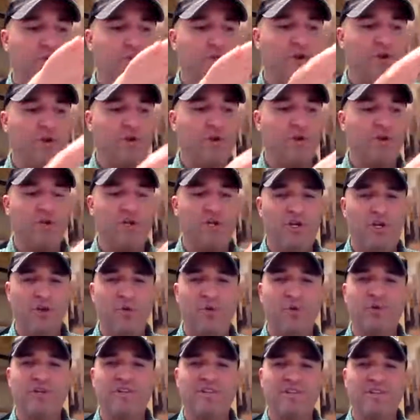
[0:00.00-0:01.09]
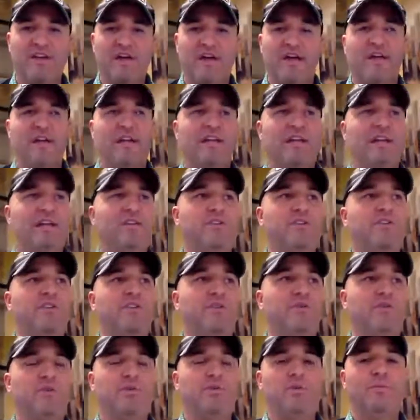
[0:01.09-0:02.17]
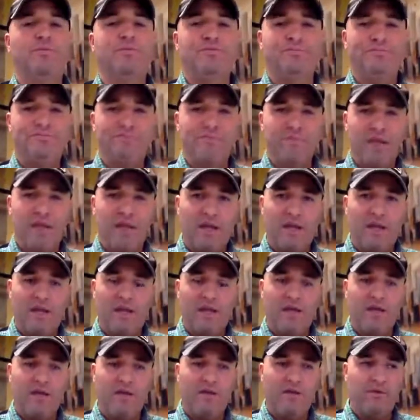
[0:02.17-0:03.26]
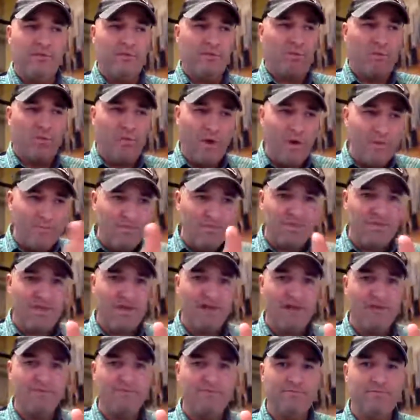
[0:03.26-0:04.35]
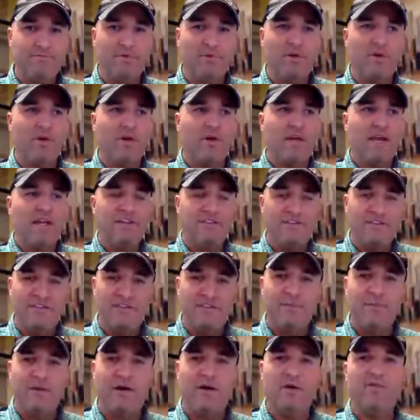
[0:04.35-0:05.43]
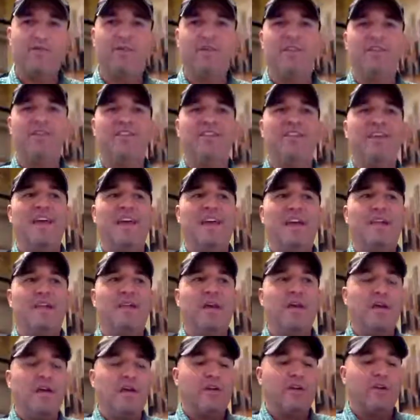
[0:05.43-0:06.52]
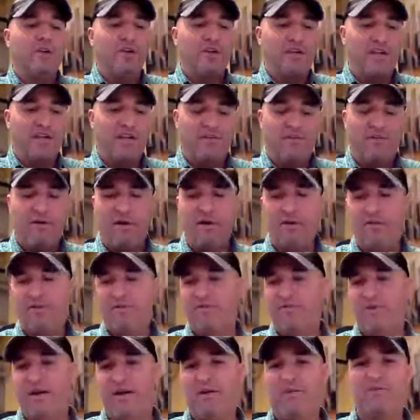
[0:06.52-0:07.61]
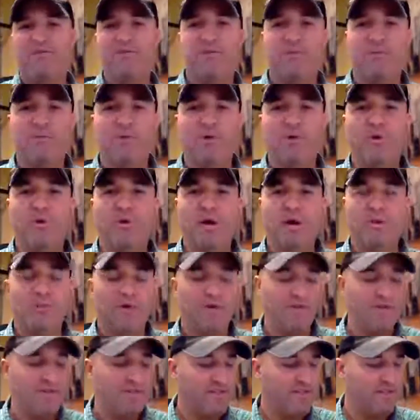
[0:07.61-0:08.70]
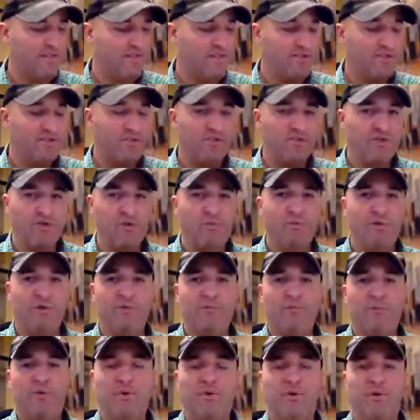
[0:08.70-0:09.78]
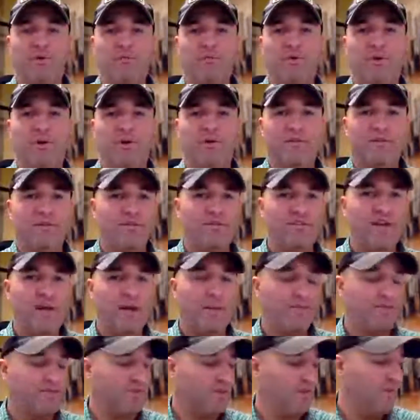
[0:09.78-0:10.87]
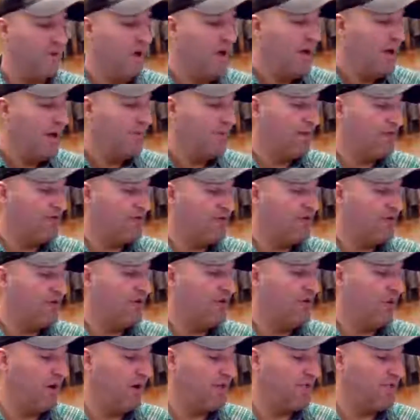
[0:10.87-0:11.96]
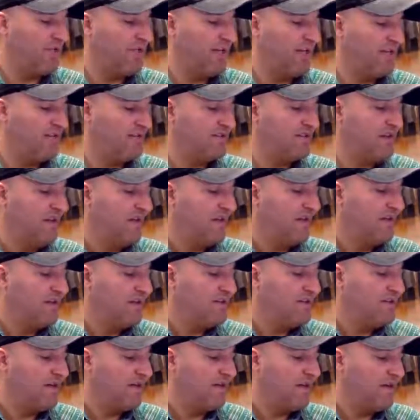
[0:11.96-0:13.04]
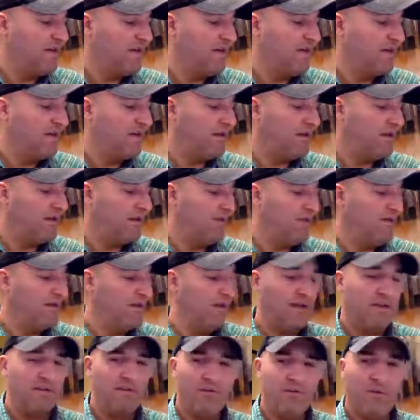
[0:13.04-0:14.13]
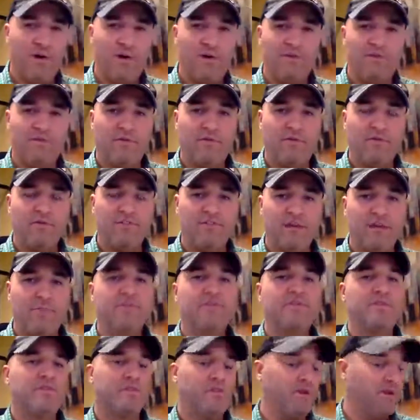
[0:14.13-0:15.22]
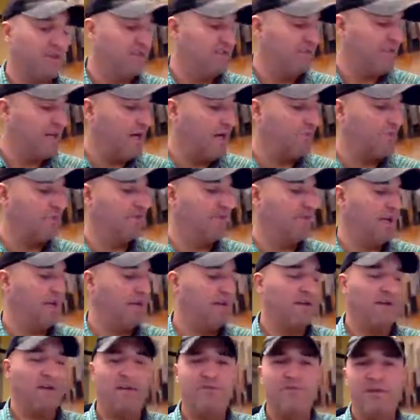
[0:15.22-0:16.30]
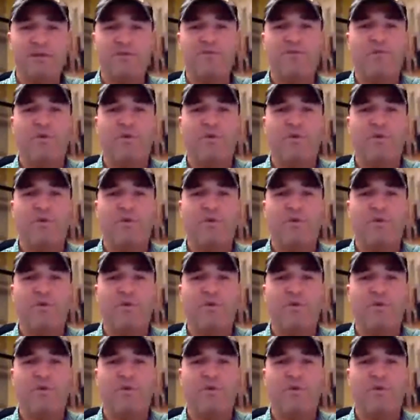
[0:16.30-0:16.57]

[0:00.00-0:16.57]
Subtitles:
turn your design into a website or HTML, that then you're going to give all those files to the programmer. This is super important part of the step. So make sure you watch days 10, 11, and 12, or steps 10, 11, and